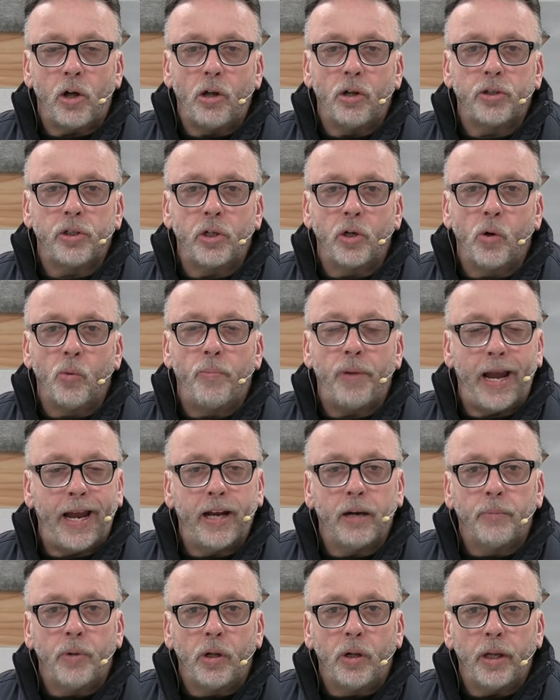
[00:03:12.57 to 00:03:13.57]
also
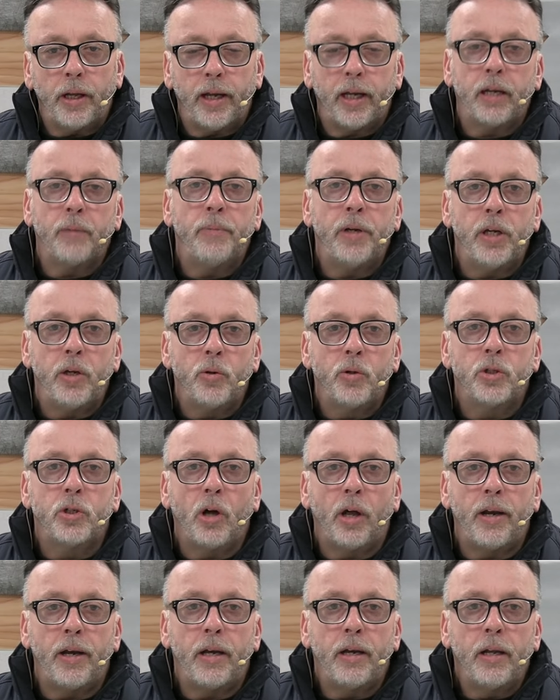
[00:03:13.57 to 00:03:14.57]
paintable and can be used
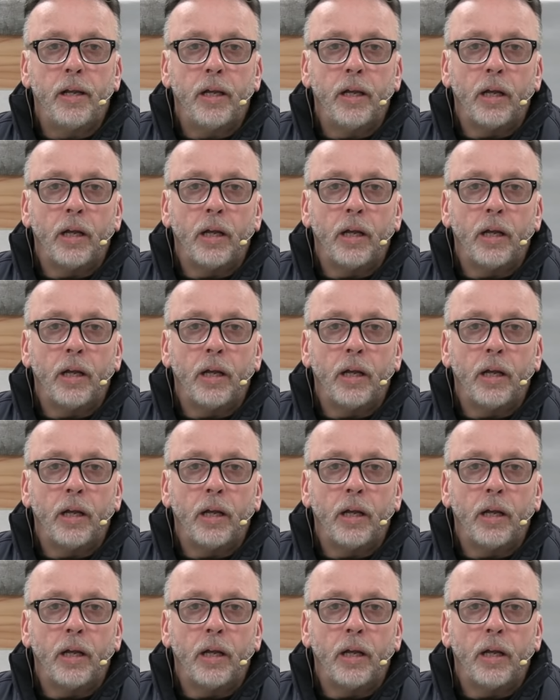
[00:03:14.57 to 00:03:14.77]
on